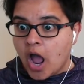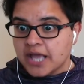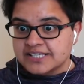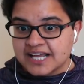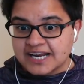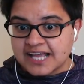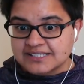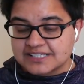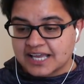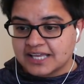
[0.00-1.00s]
Is that
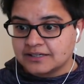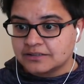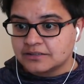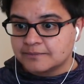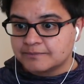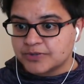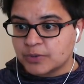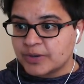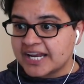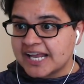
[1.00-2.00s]
Nazi? Are
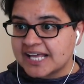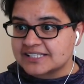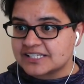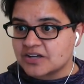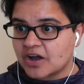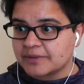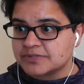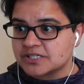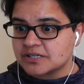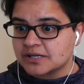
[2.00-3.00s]
we in Nazi
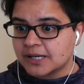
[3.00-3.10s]
times?